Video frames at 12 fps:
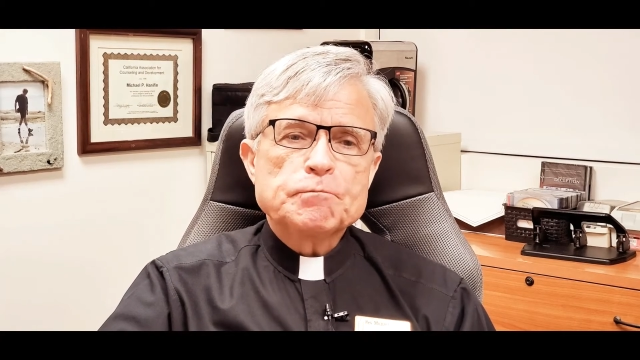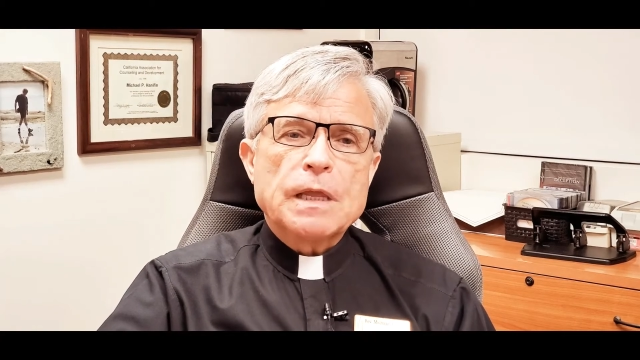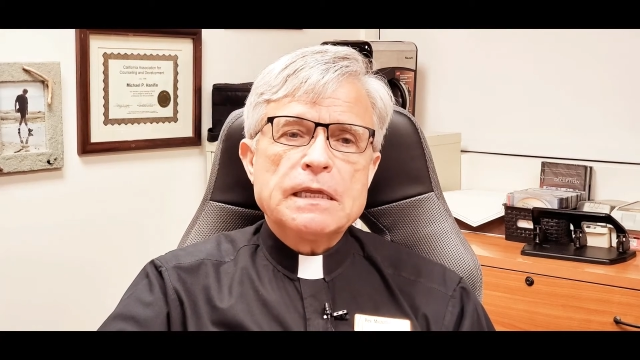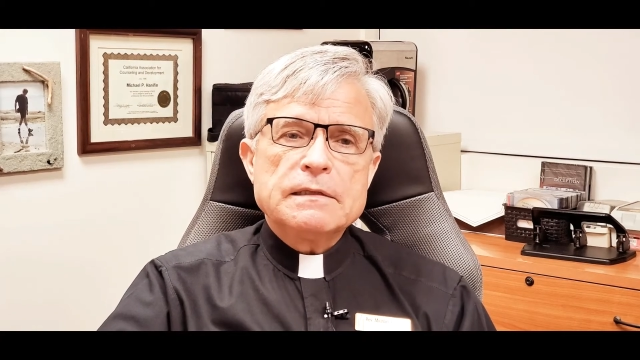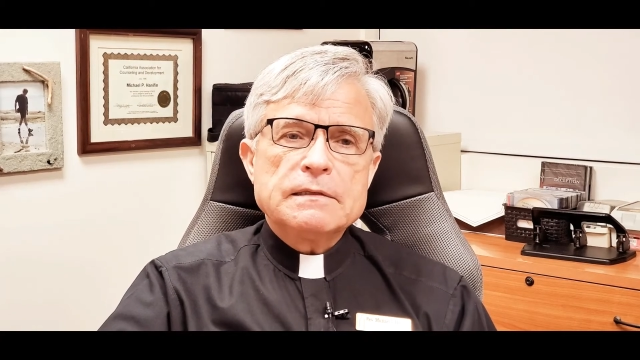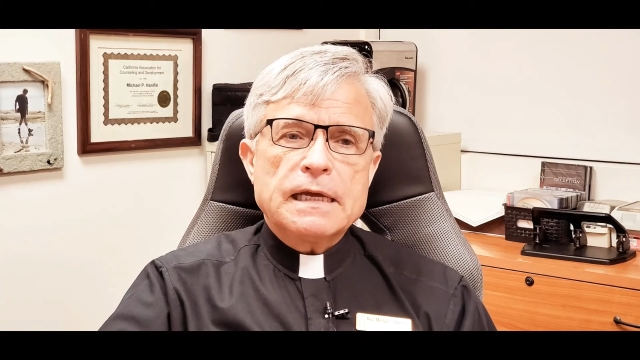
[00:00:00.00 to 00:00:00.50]

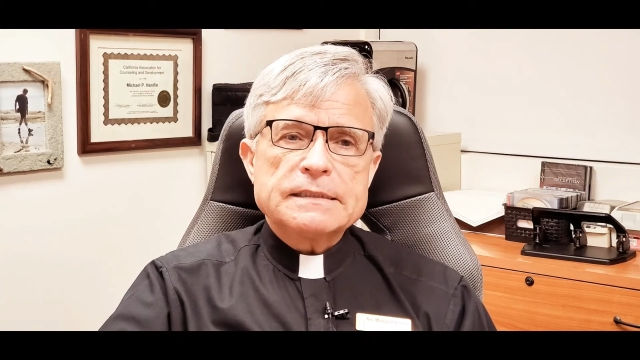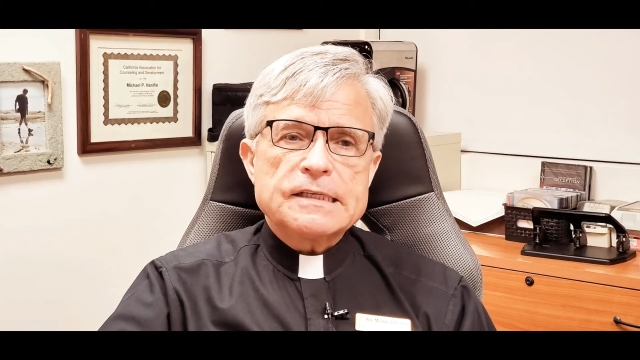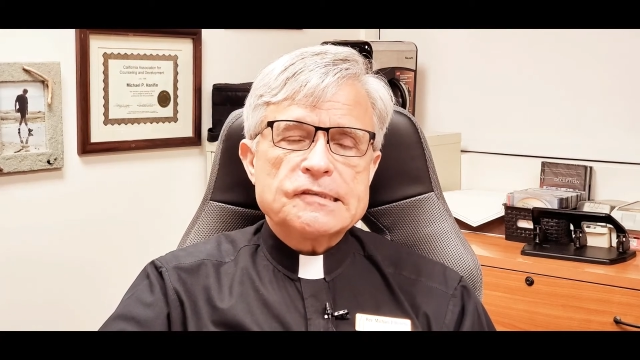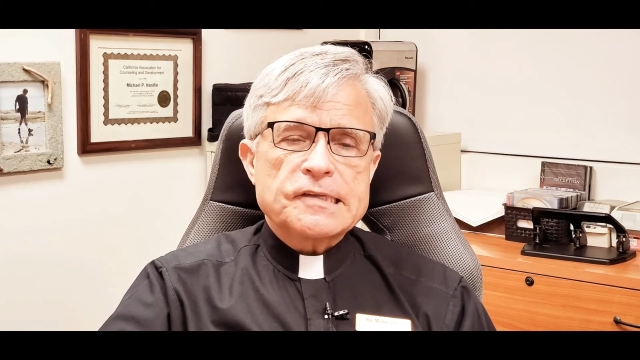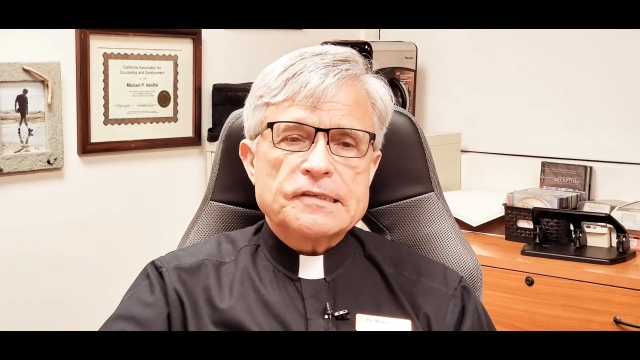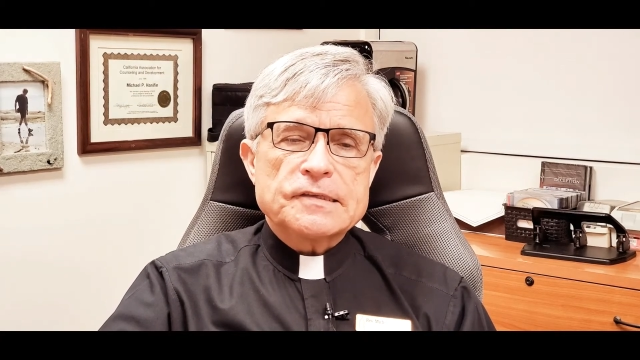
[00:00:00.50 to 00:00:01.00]
not just
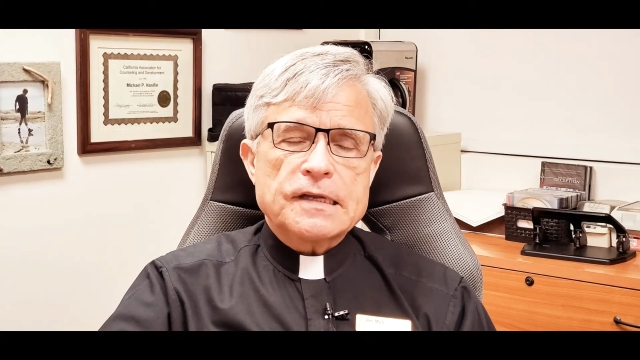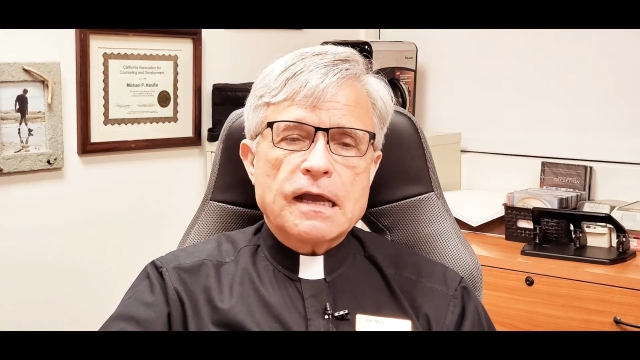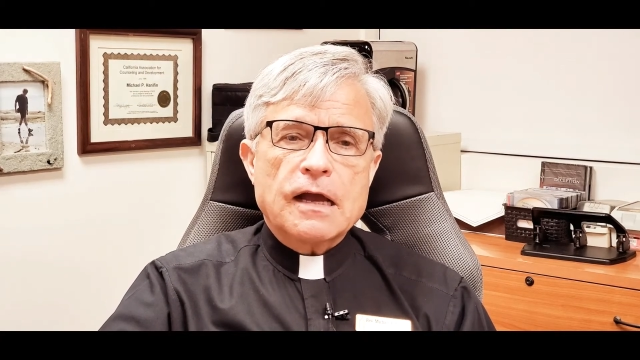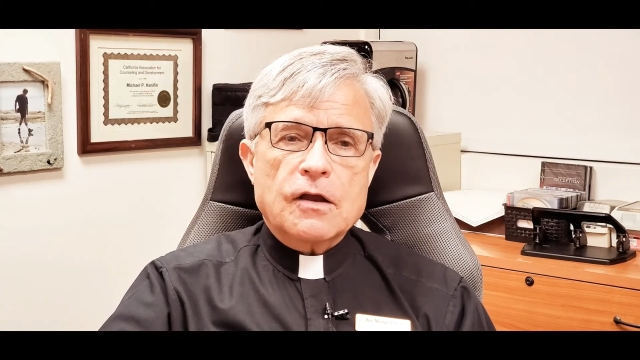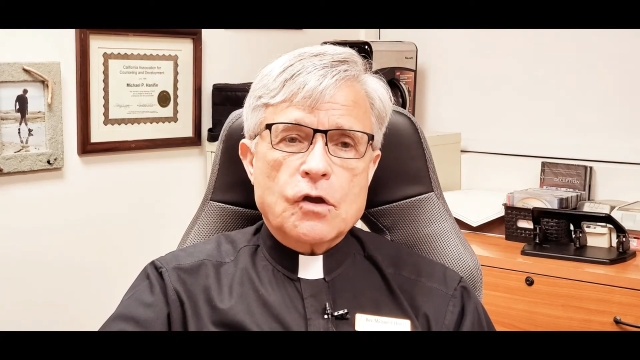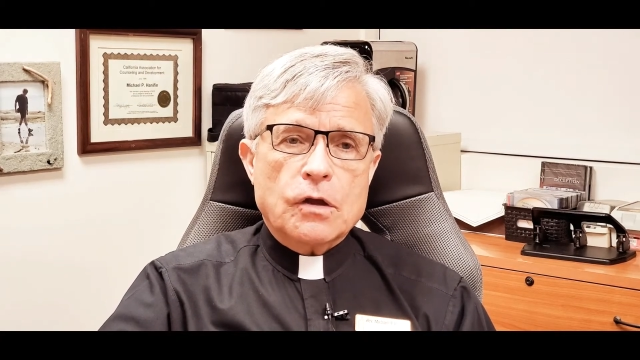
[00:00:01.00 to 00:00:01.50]
as
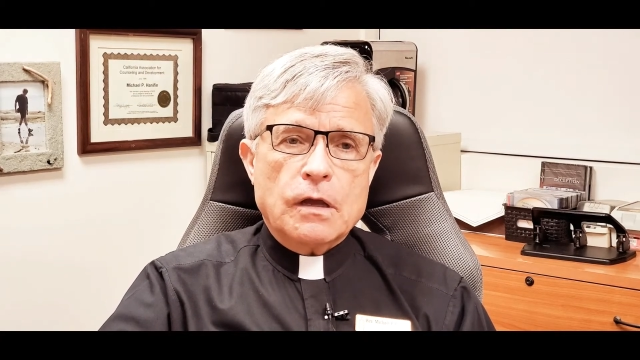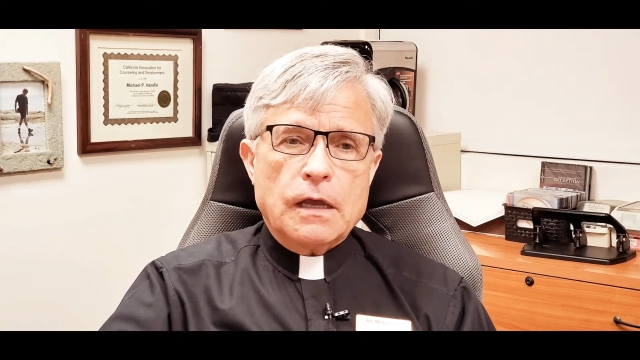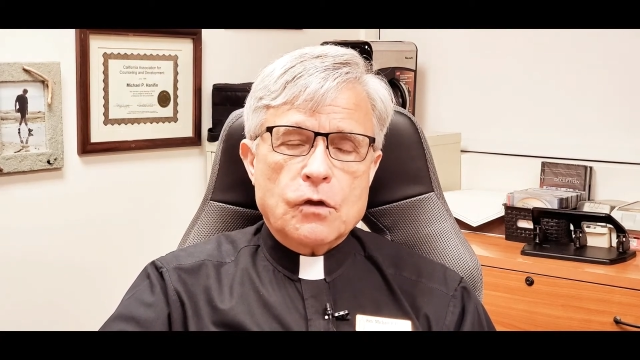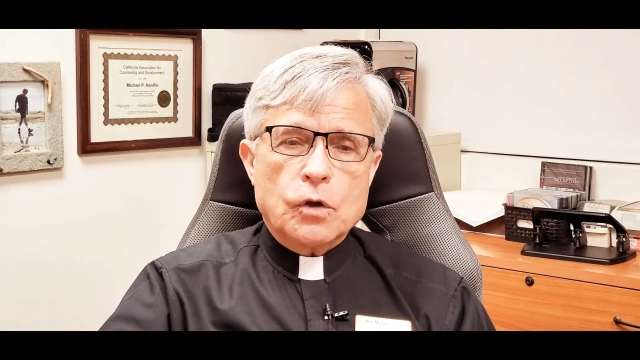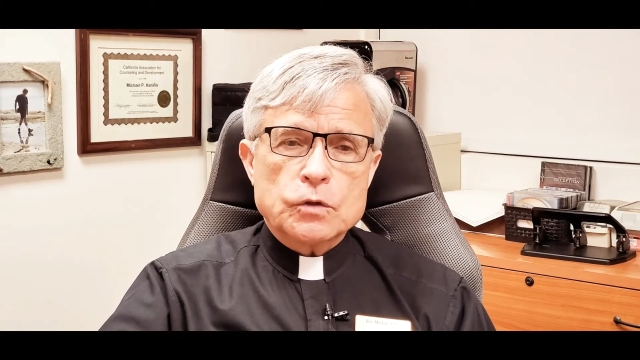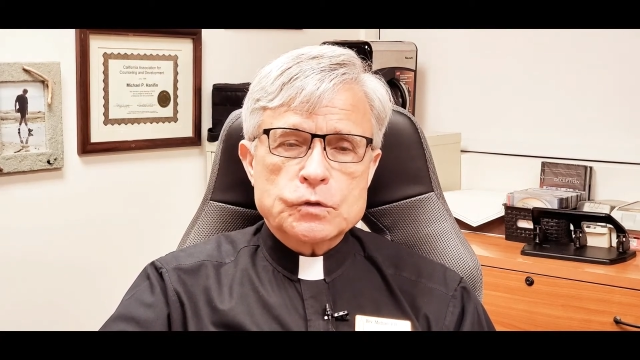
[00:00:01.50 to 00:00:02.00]
a
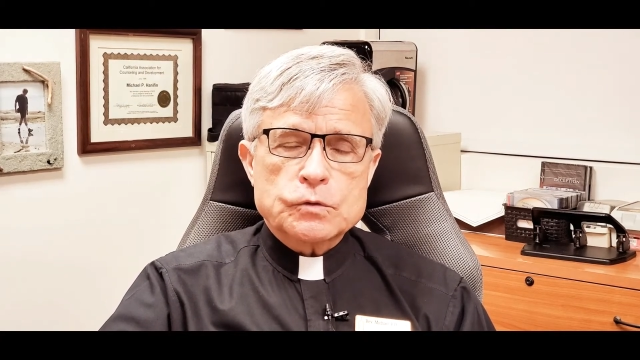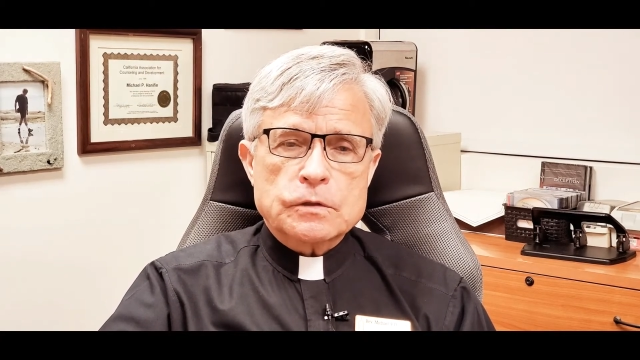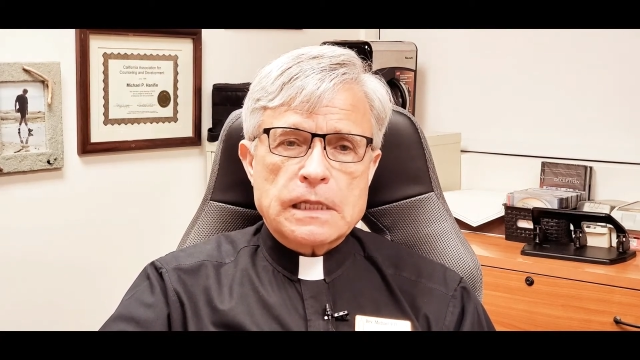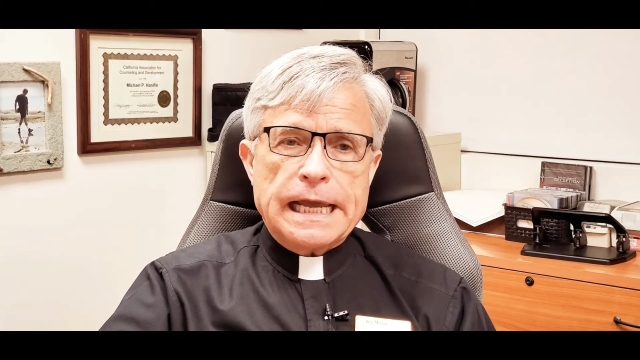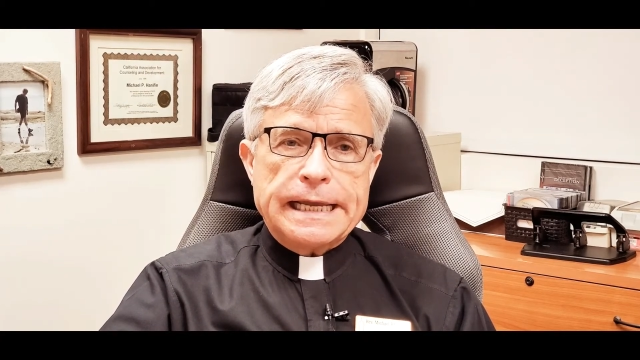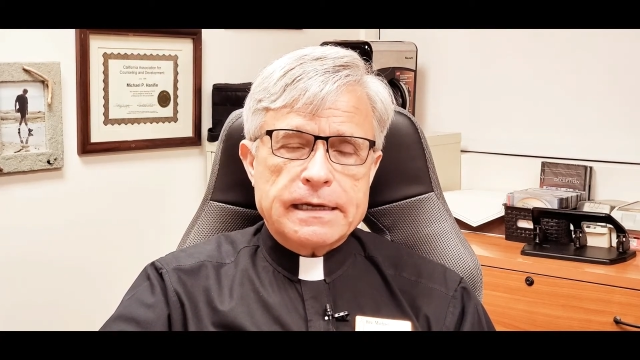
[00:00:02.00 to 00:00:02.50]
cultural
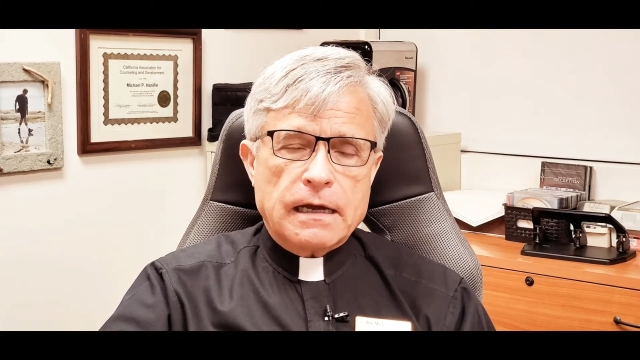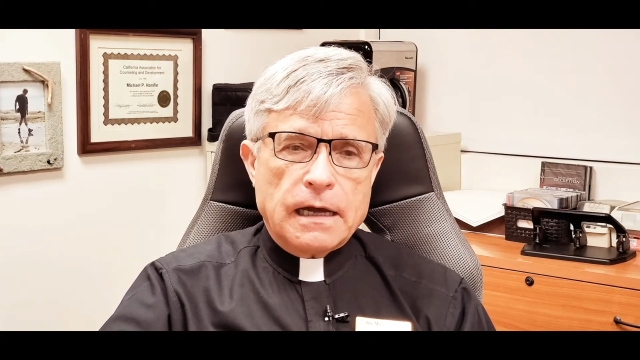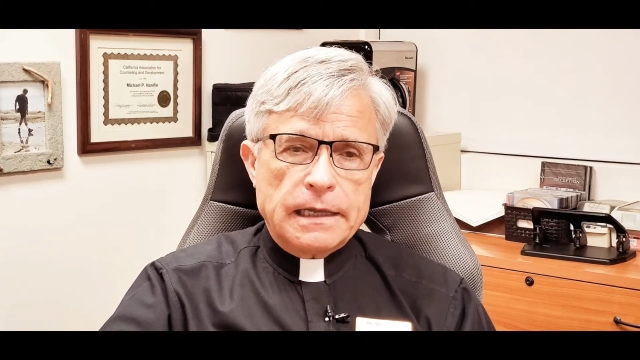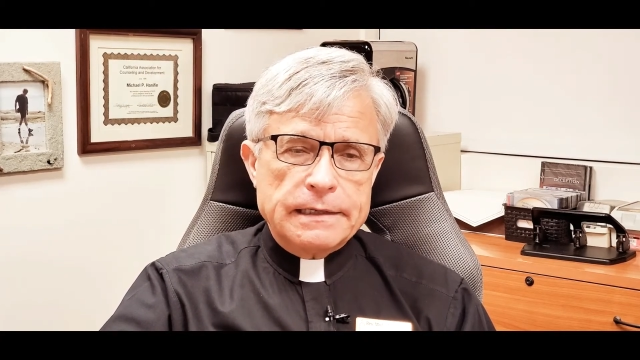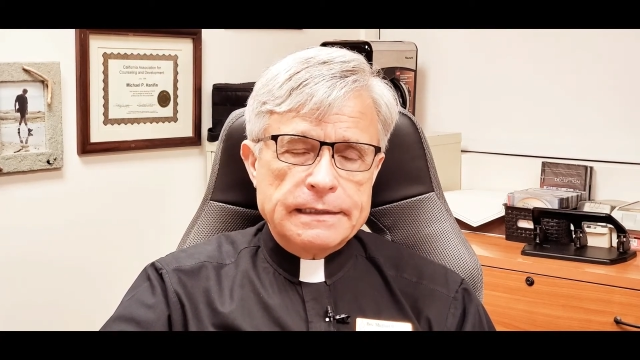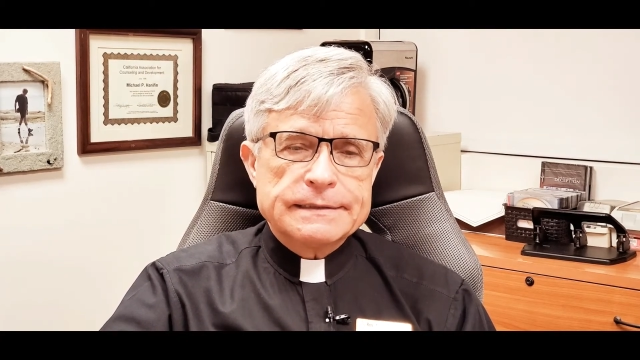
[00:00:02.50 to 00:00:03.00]
icon